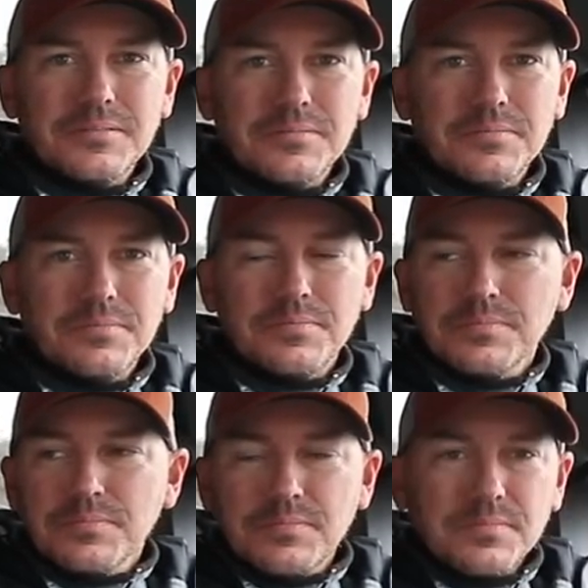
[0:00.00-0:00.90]

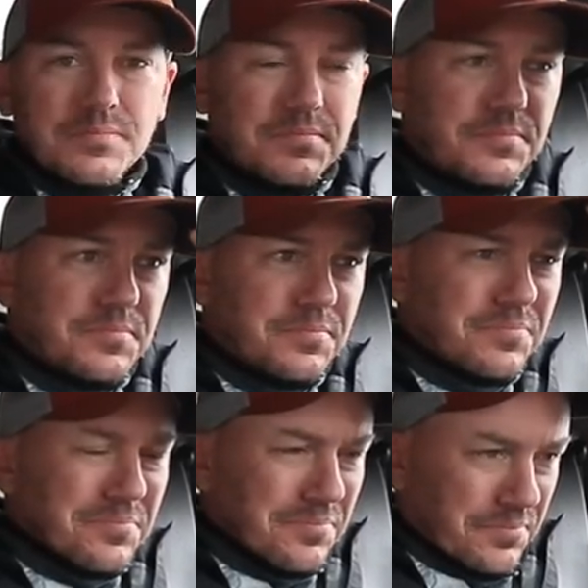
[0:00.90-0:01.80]

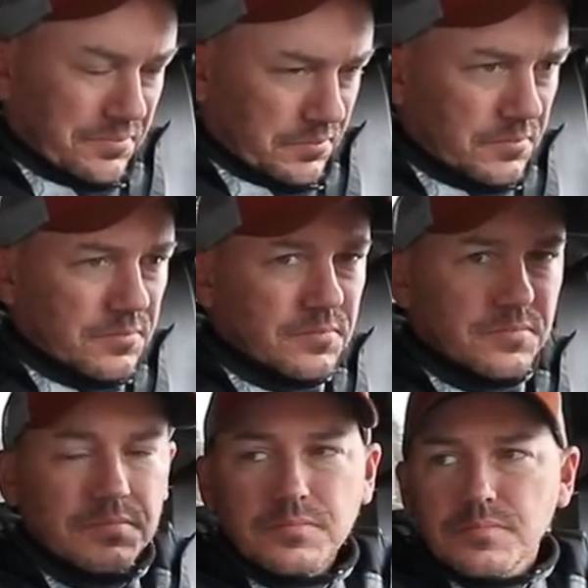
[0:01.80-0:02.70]

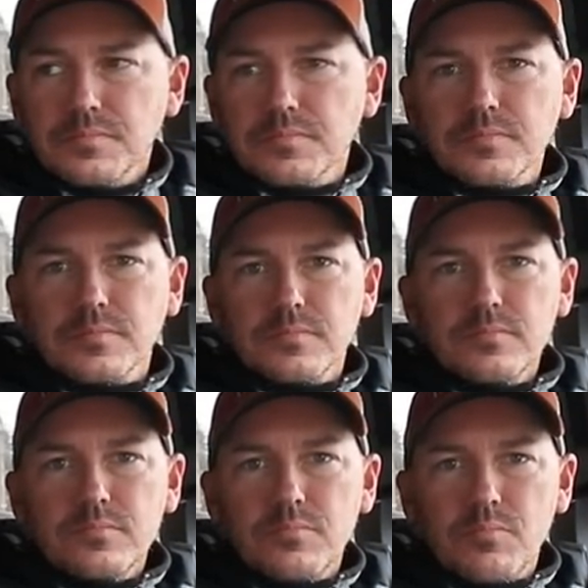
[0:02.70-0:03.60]

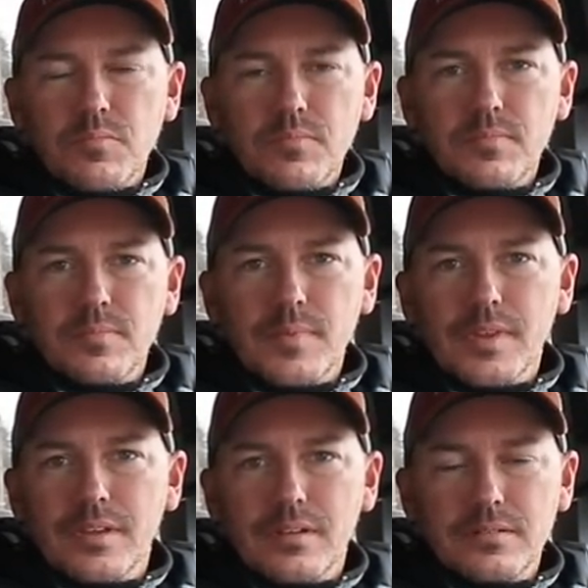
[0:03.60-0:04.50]

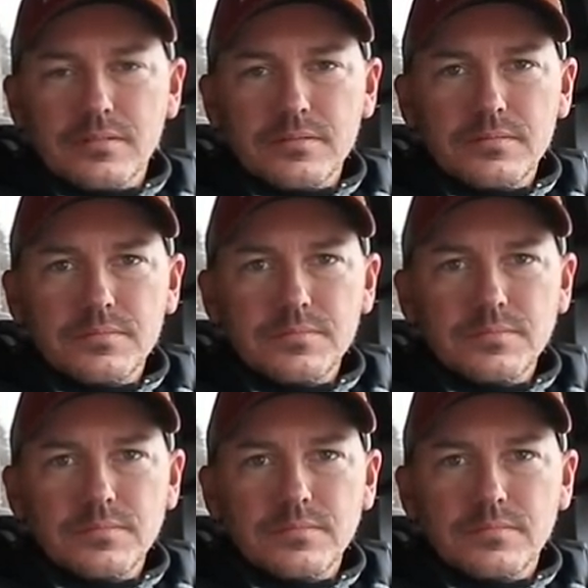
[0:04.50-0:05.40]

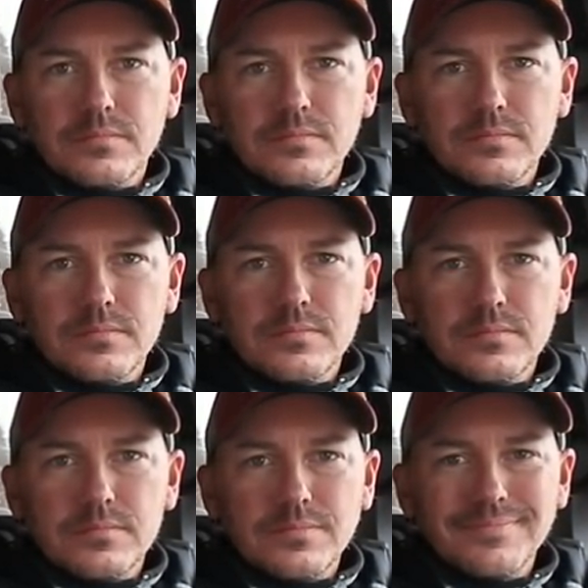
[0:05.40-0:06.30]

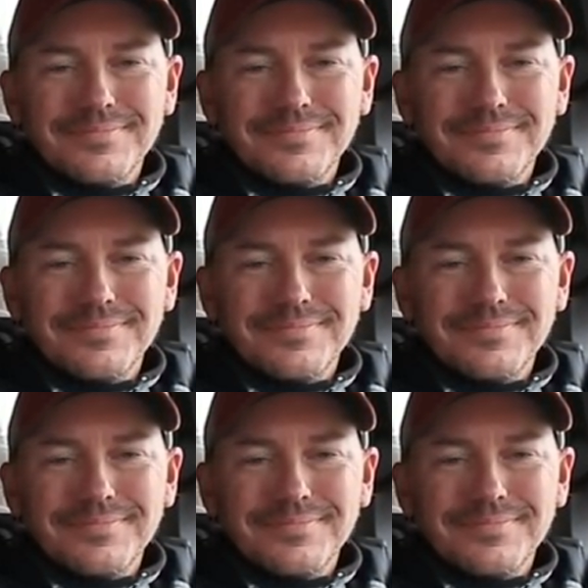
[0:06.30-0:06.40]
(silent)